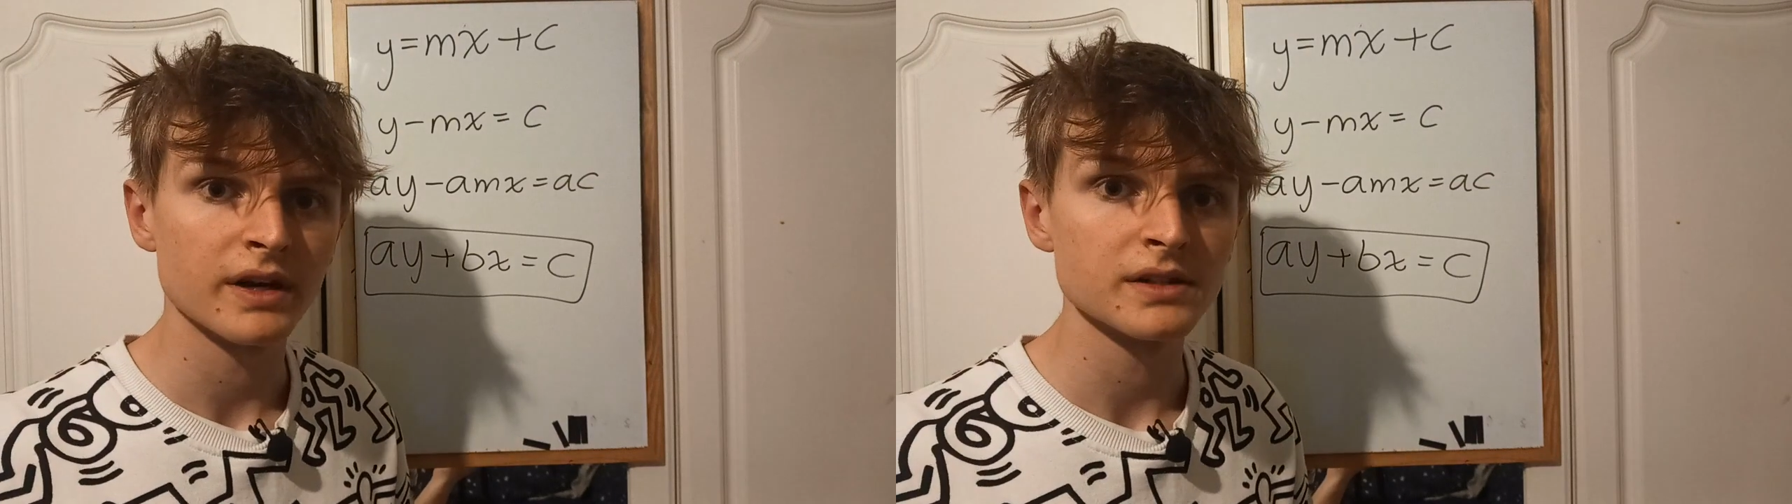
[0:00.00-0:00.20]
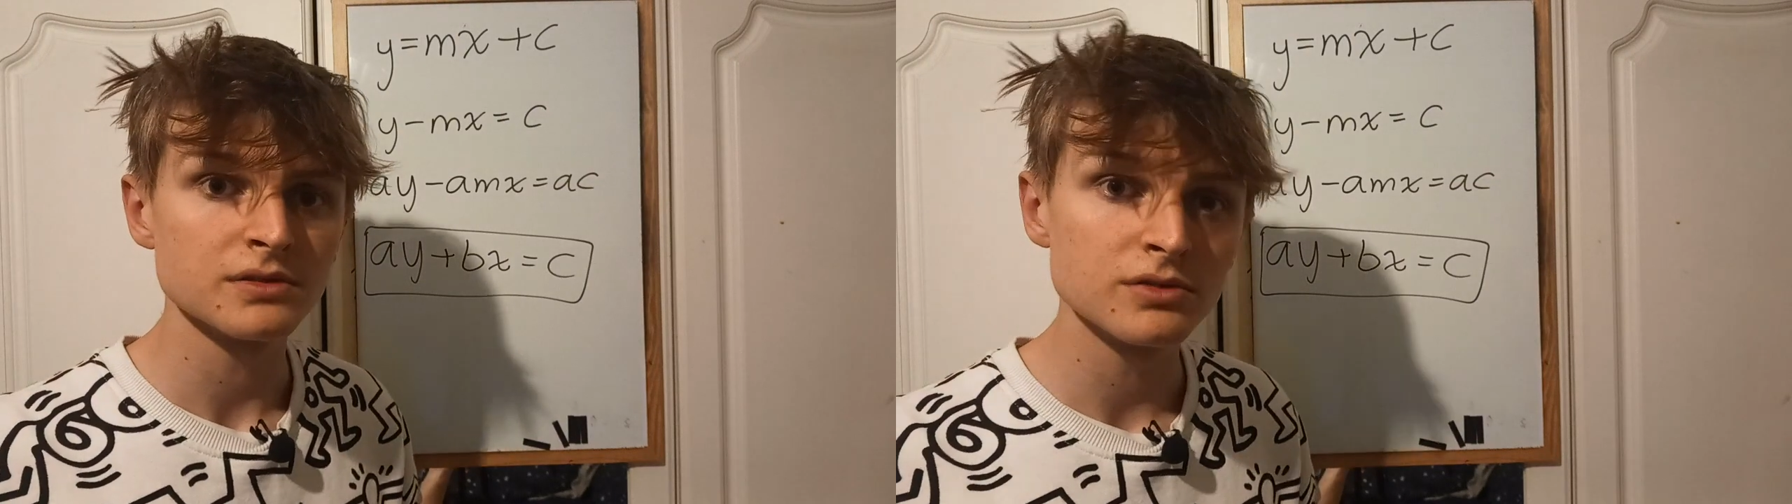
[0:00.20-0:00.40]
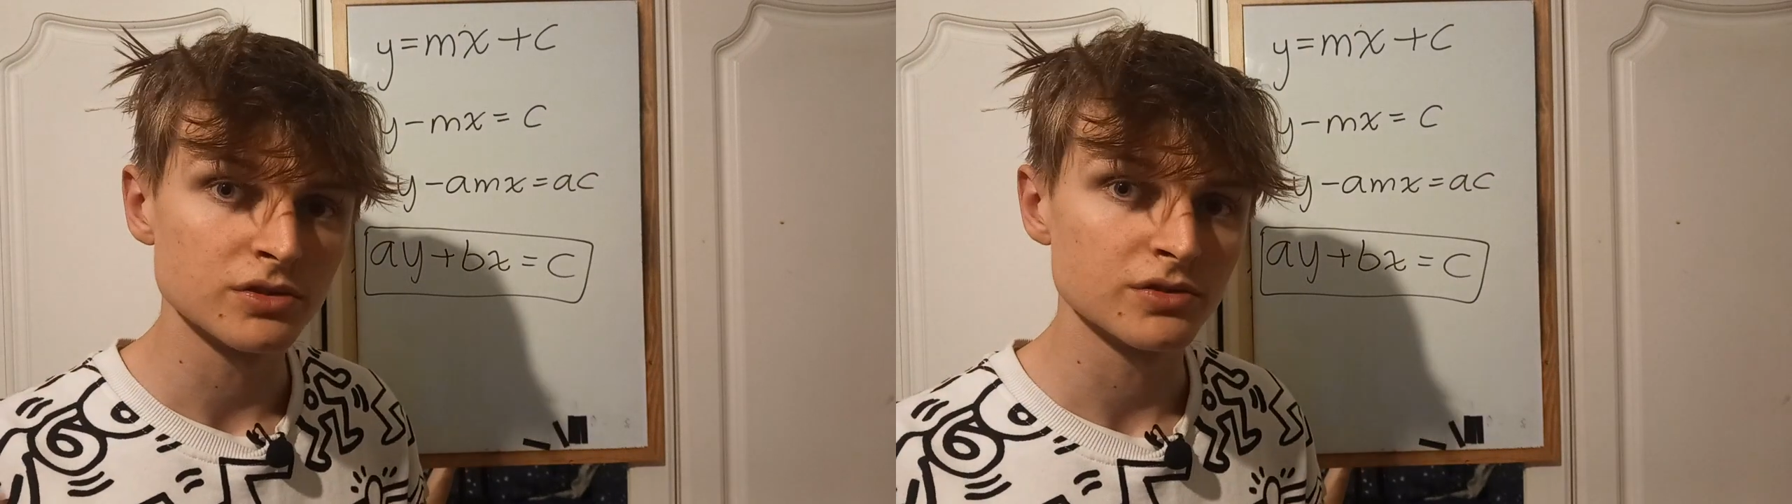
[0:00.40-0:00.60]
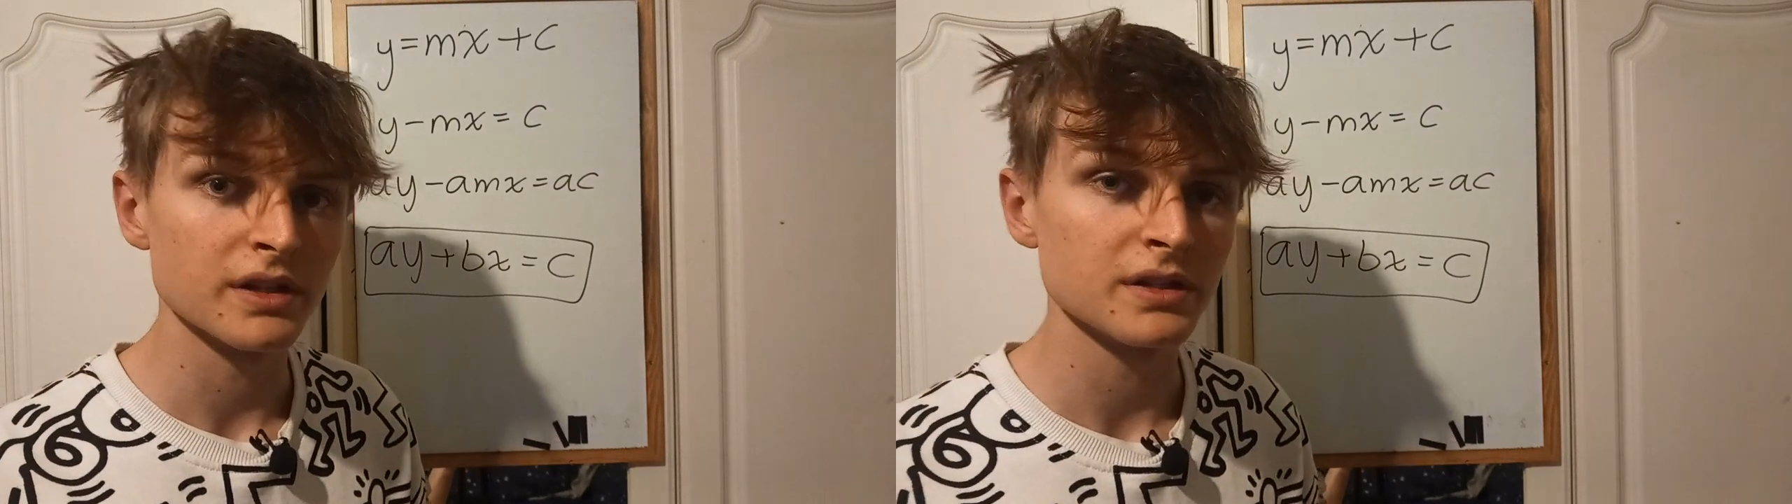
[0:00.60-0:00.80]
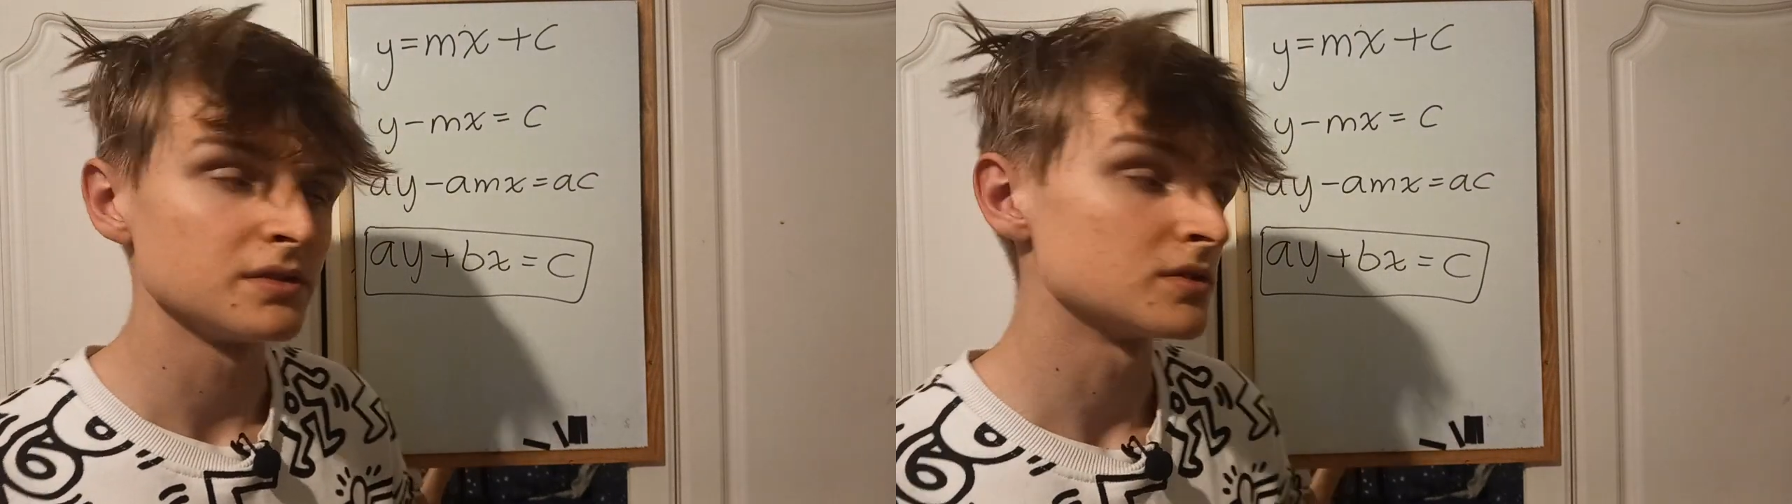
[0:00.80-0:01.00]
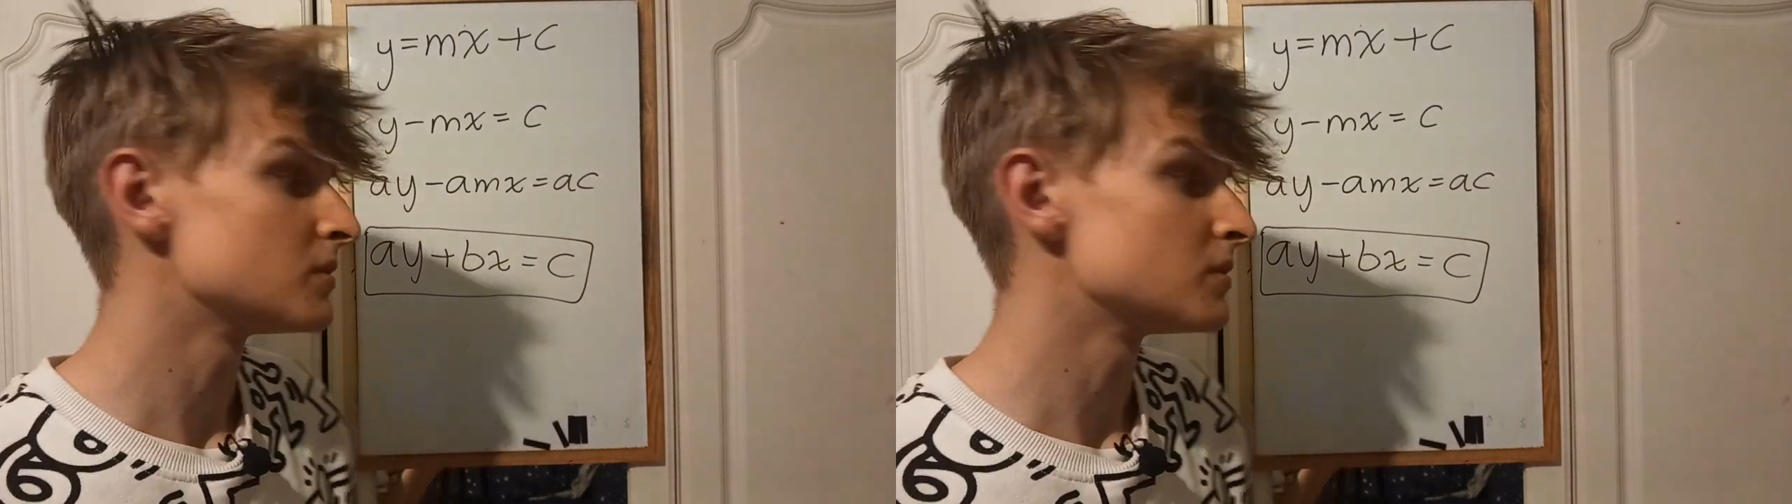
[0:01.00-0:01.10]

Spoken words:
values, your gradient and your